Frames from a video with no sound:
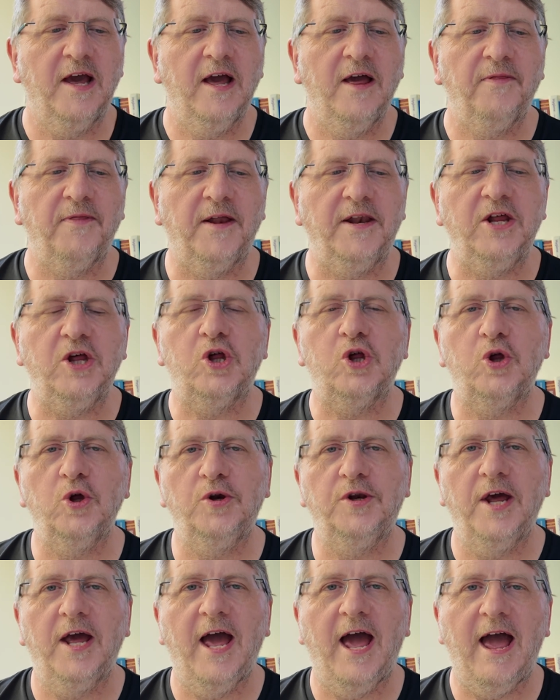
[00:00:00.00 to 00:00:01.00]
then it should
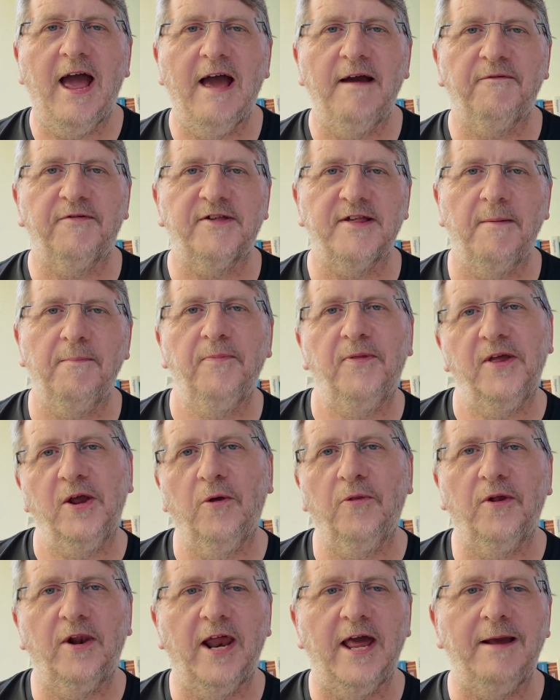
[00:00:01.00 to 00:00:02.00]
have something on
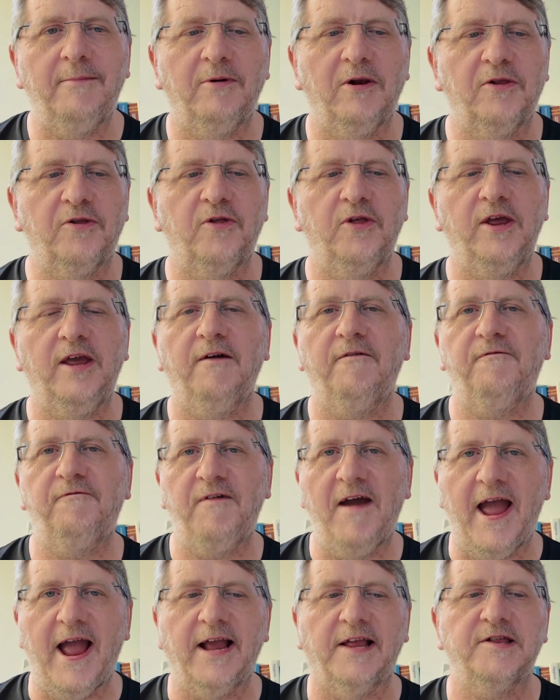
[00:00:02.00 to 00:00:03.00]
the label to the
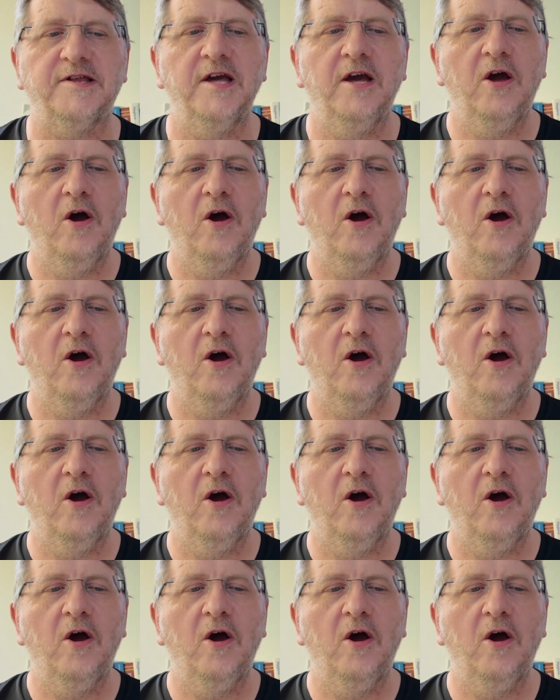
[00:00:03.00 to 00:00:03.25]
effect